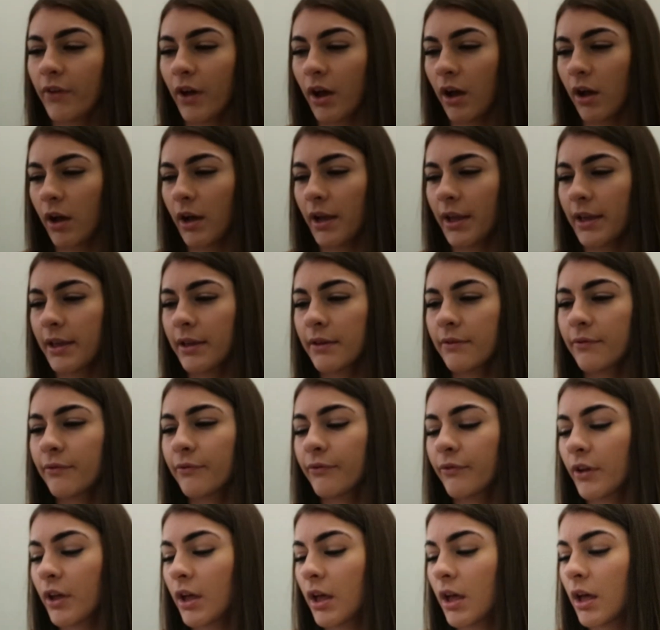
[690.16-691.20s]
five
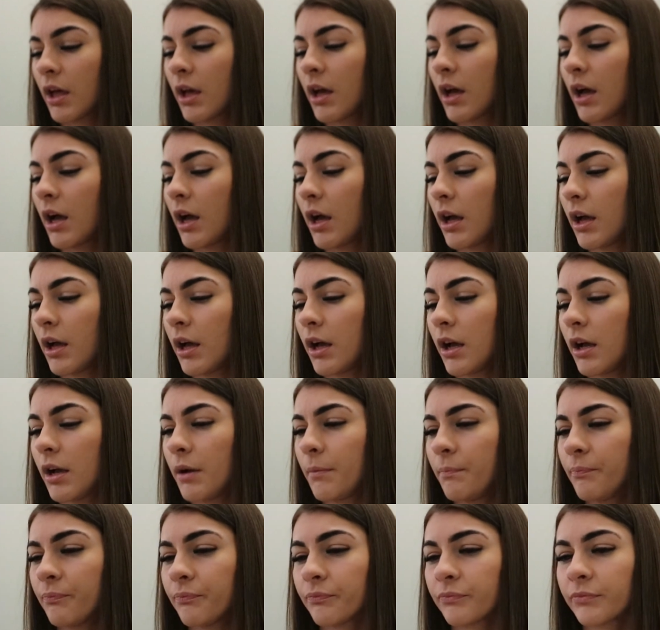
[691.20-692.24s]

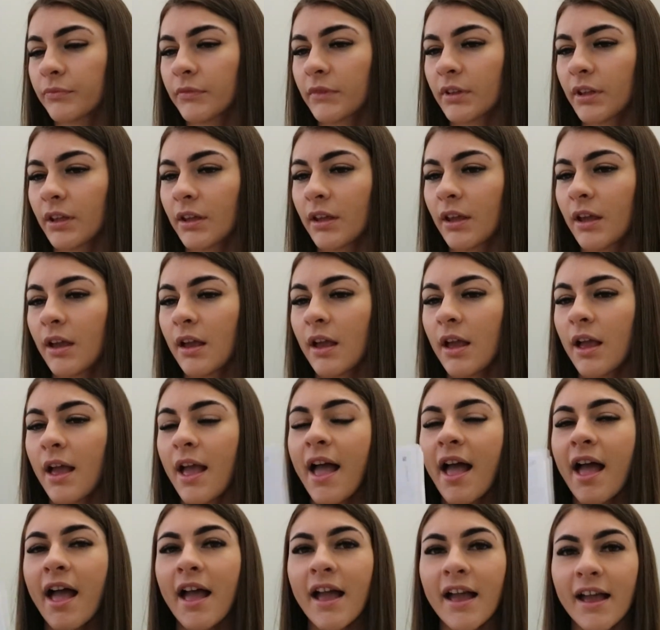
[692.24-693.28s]
um,
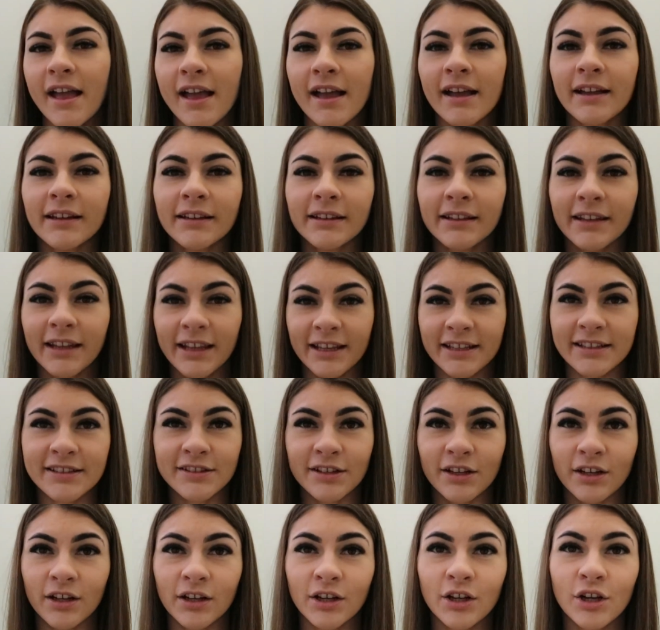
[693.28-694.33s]
hair
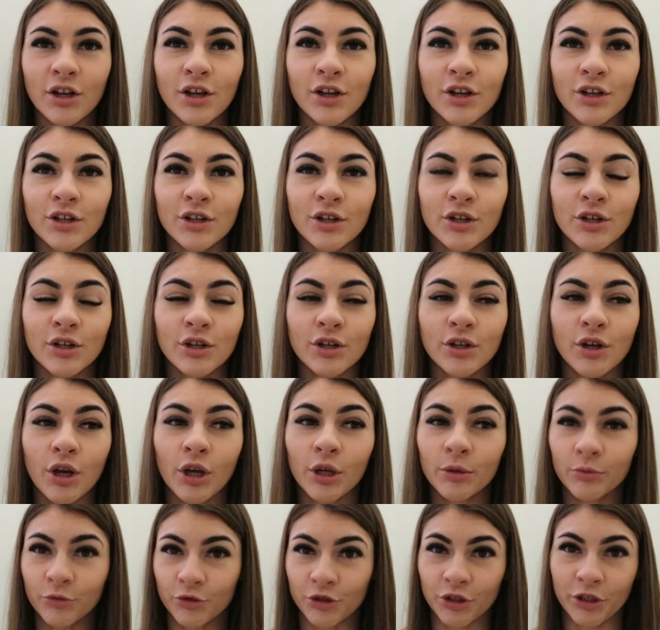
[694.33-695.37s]
laser
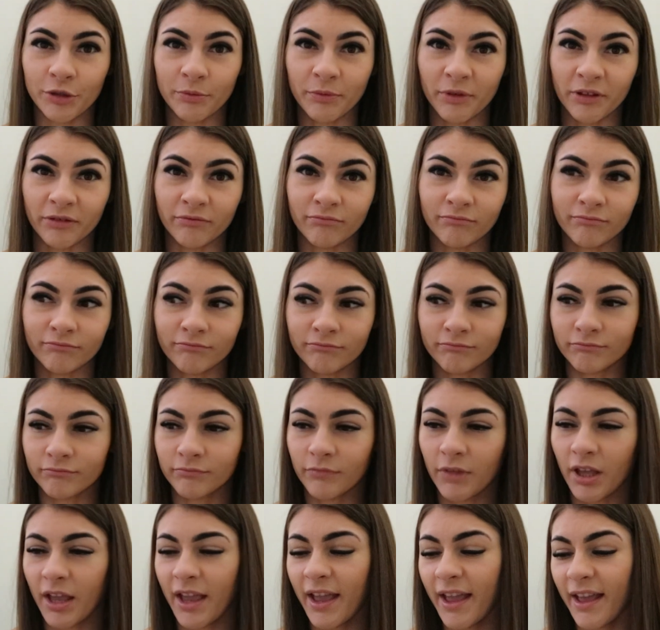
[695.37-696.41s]
home treatment,
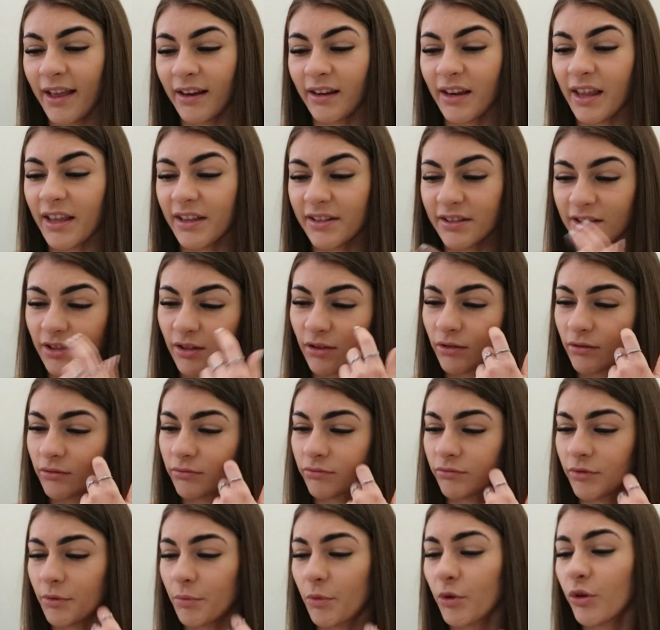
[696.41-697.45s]
hair laser
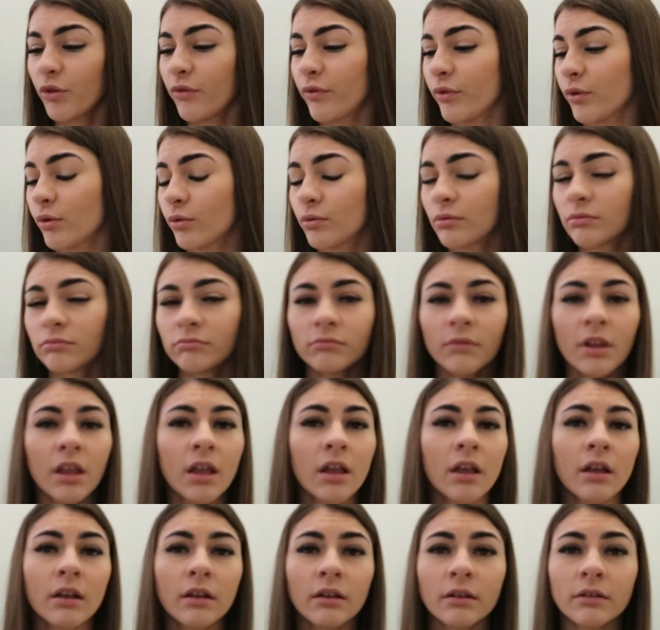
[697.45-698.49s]
removal,
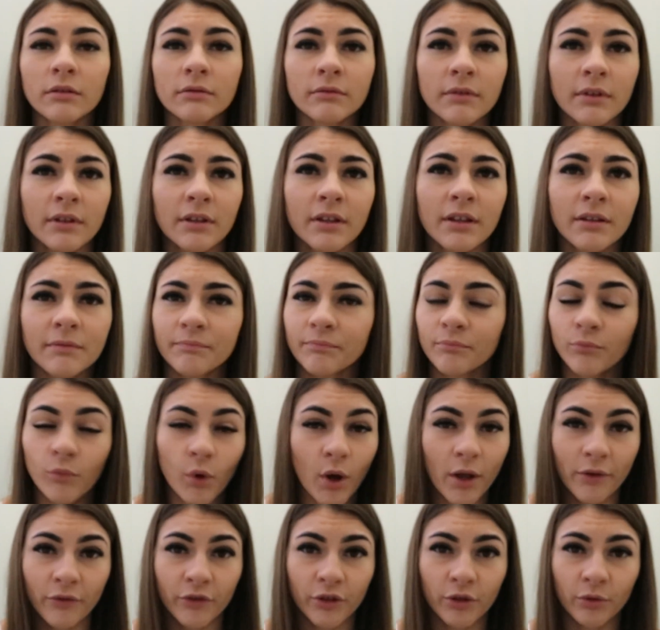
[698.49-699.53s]

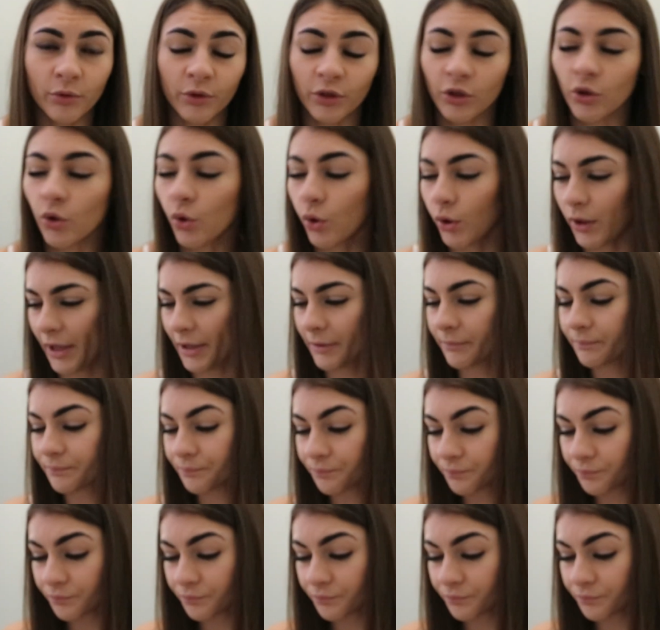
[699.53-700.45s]
whatever you want to call it.